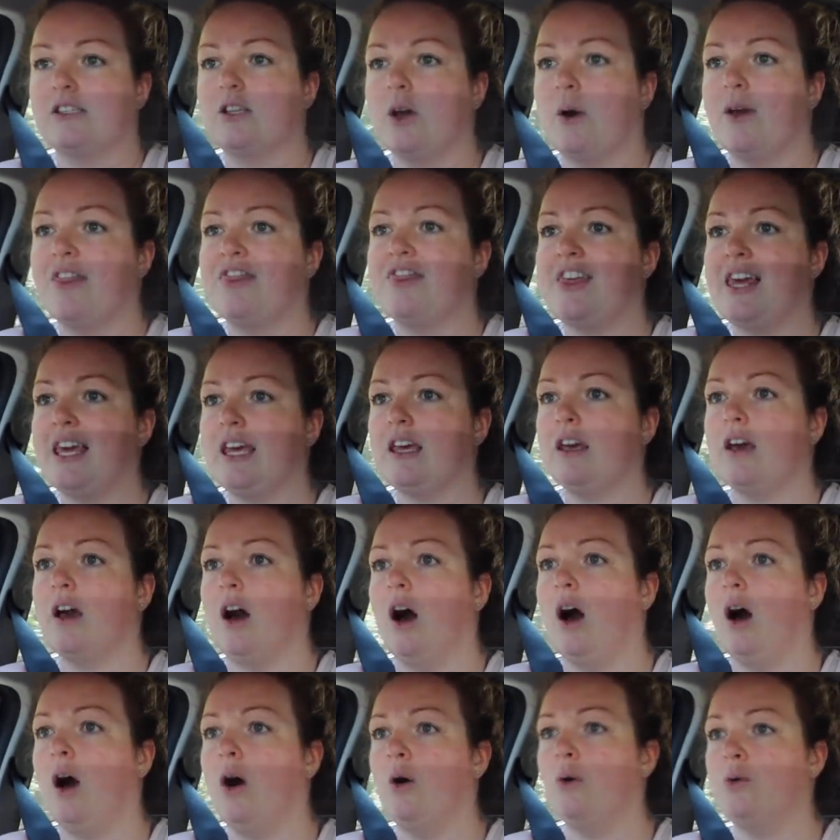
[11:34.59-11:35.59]
So I think
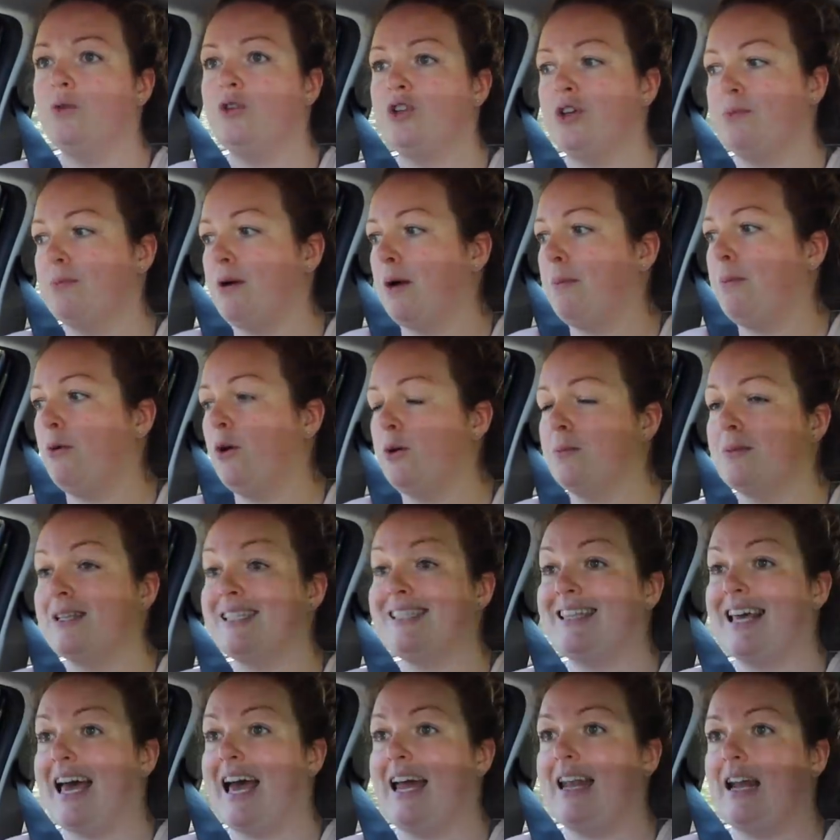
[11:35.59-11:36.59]
I'll do my
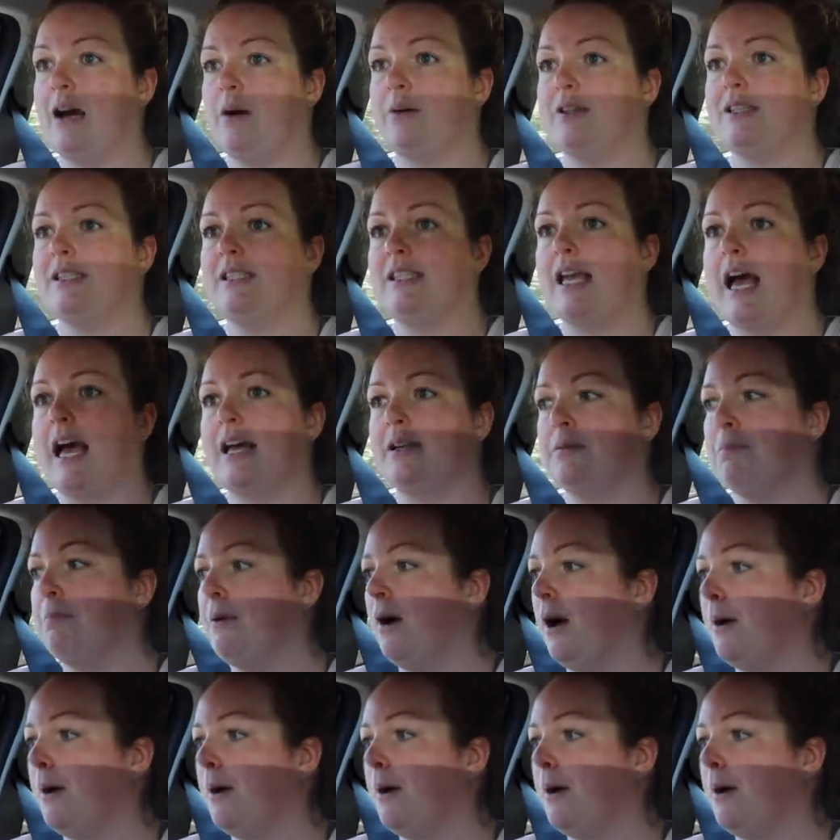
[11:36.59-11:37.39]
appointments there now instead.